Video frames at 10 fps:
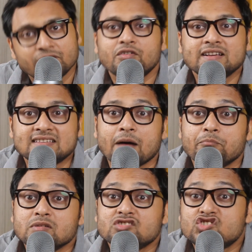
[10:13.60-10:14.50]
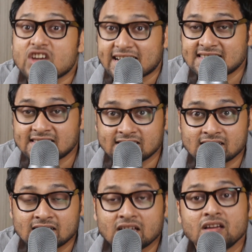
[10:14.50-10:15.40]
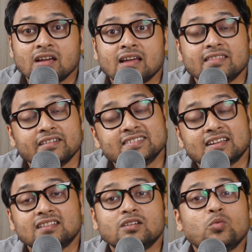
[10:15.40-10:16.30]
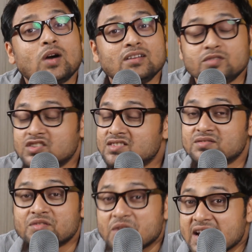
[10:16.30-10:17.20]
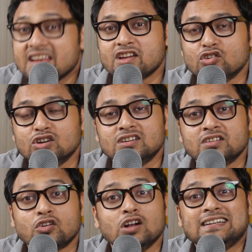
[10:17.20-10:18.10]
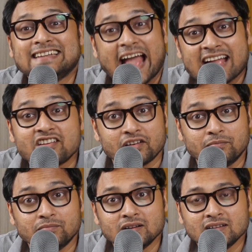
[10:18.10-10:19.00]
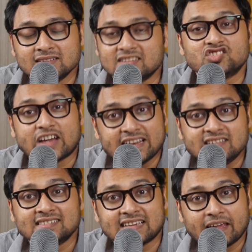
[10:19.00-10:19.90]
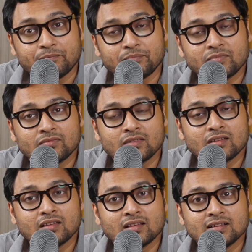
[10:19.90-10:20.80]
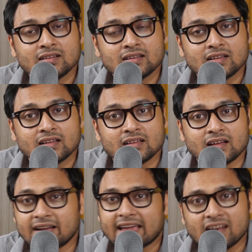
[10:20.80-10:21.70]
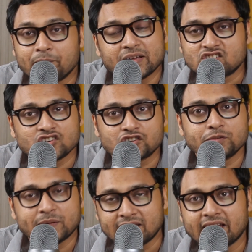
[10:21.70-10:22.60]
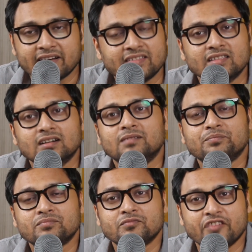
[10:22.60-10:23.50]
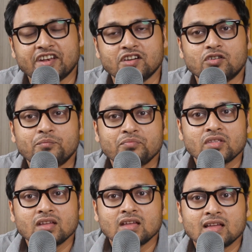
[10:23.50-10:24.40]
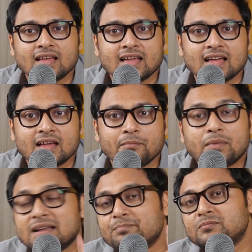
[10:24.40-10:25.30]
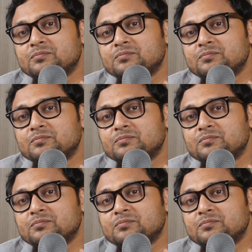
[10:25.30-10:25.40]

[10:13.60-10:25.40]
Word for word: for example, chess. There is another one which is really good called Tangram. It's a Chinese game. Again, a picture should be there in the video. But